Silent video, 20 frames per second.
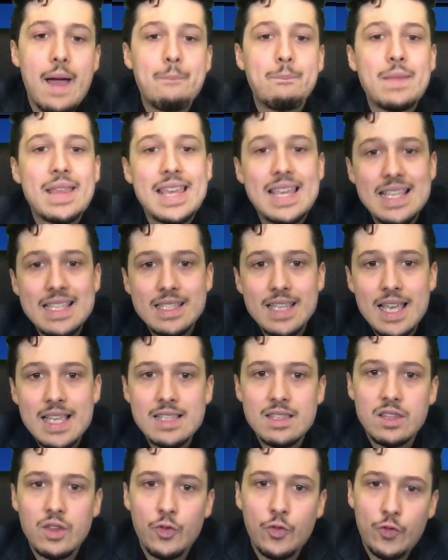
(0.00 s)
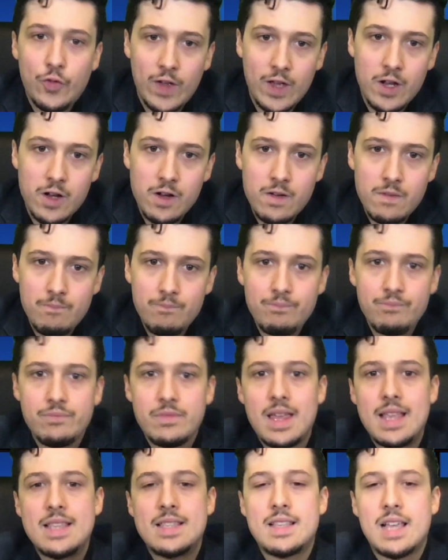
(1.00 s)
he states that the figure
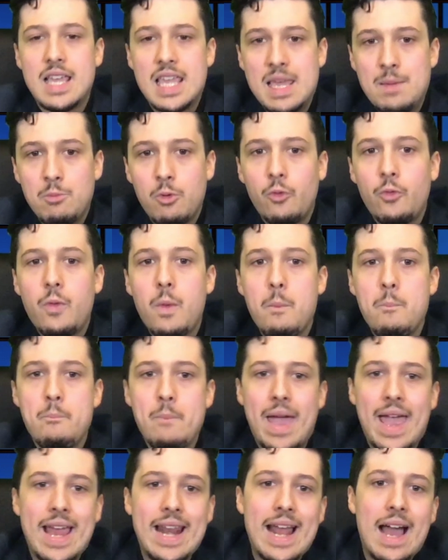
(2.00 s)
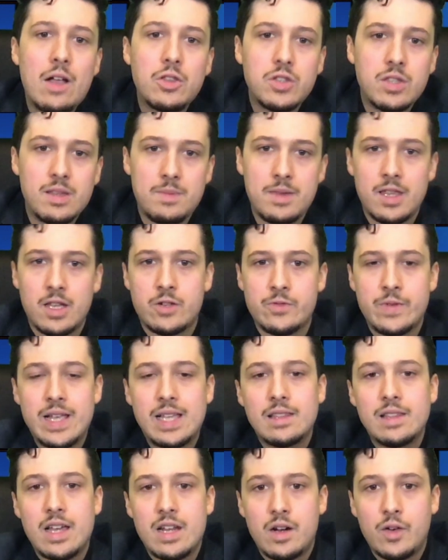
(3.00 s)
that Zaimov made out to be the
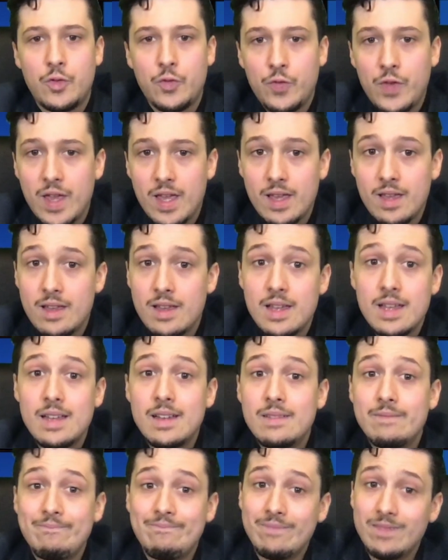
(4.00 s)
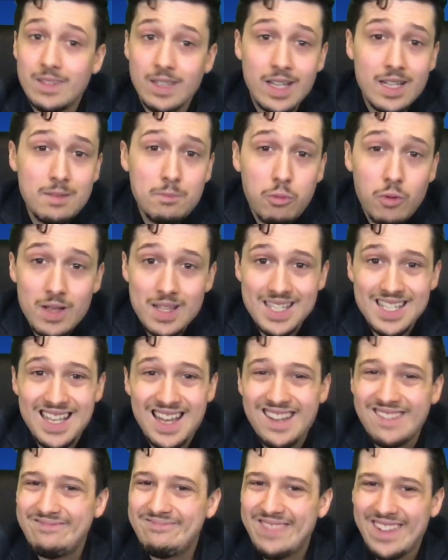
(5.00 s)
Greek letter phi, Lunt points
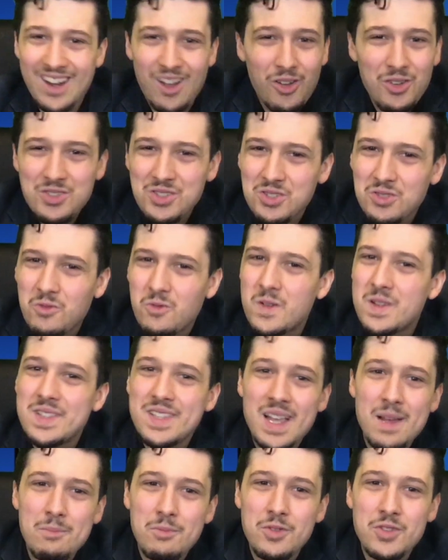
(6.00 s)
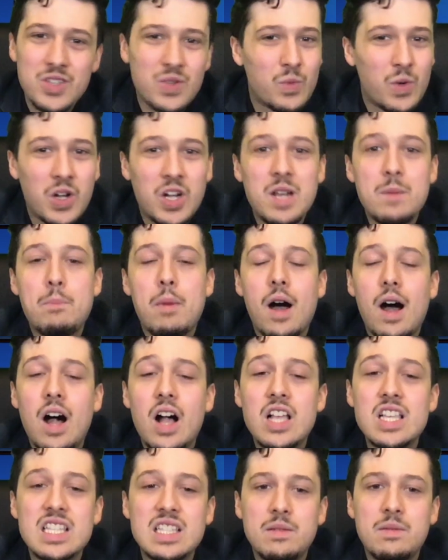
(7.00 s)
out it also resembles what could
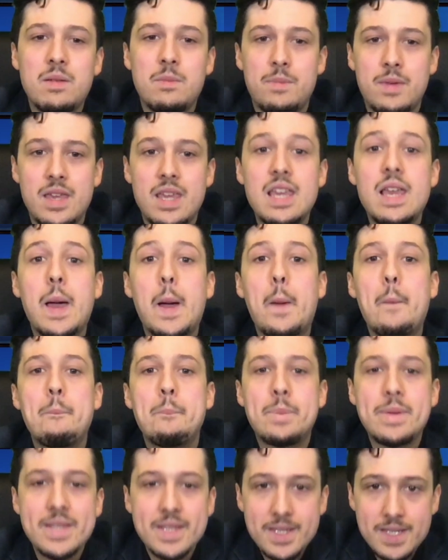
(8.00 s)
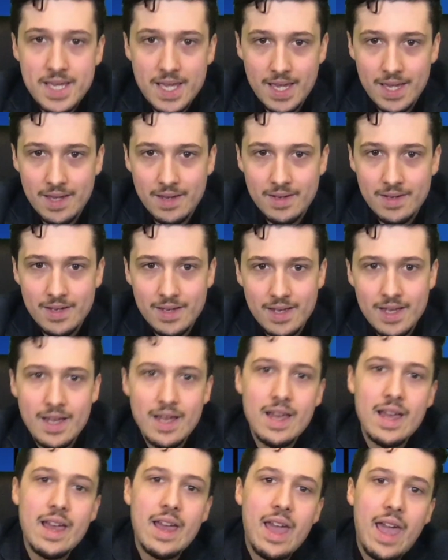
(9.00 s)
possibly be psi.
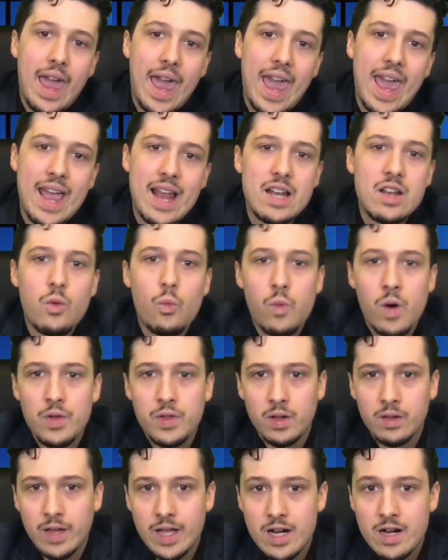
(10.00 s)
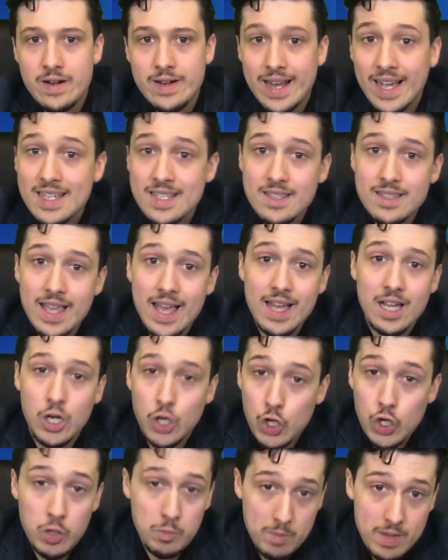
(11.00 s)
And while the letter next to that
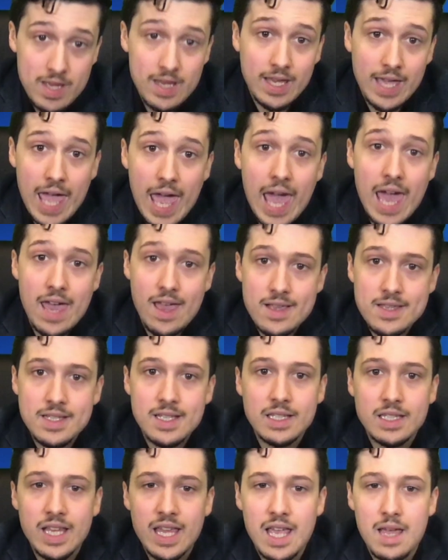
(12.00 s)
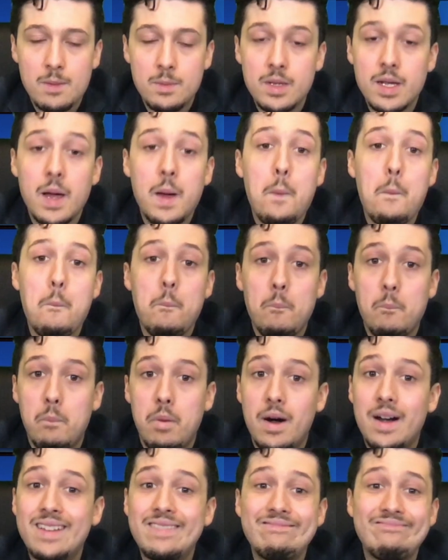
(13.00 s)
could be a K as claimed,
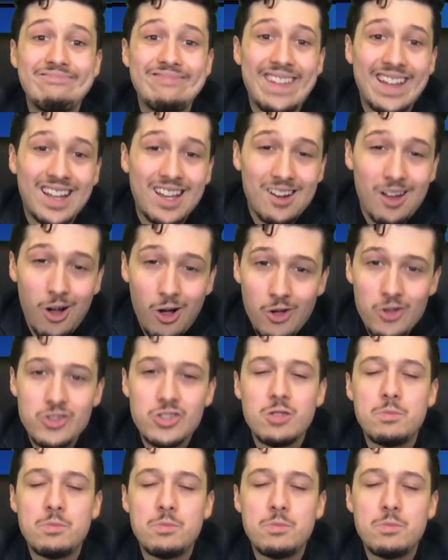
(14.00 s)
but it could also